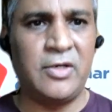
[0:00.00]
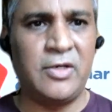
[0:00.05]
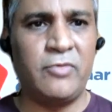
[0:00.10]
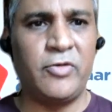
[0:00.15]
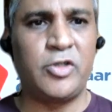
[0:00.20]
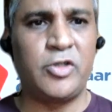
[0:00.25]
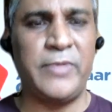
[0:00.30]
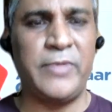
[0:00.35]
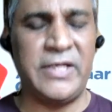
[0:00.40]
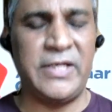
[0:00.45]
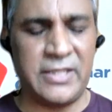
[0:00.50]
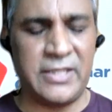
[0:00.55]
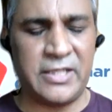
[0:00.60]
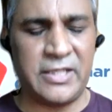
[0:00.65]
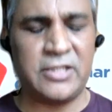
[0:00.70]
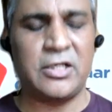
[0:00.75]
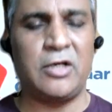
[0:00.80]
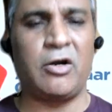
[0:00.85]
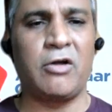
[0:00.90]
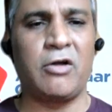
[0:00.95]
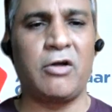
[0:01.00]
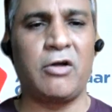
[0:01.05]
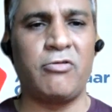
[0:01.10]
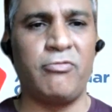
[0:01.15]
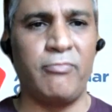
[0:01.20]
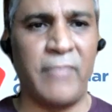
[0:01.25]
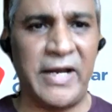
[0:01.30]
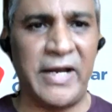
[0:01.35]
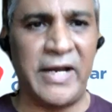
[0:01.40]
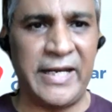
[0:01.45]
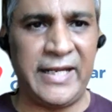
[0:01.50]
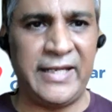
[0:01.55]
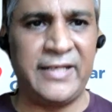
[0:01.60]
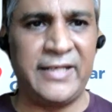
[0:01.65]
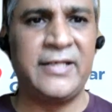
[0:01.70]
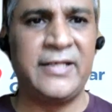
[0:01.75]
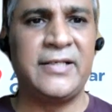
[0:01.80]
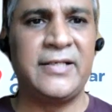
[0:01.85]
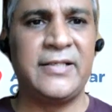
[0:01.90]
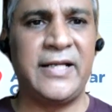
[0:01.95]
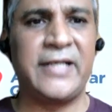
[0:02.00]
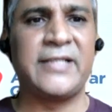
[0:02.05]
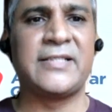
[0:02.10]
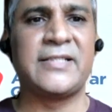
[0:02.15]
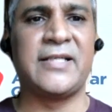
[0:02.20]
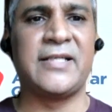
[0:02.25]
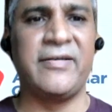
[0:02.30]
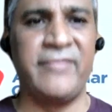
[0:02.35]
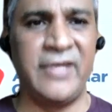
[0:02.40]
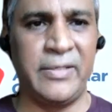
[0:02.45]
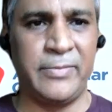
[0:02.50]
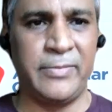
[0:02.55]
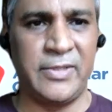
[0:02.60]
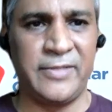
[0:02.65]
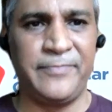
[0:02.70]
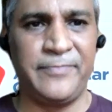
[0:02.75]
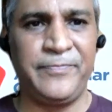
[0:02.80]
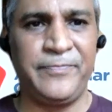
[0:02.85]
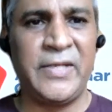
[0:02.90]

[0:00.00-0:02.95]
which means there is a lot of money that is available.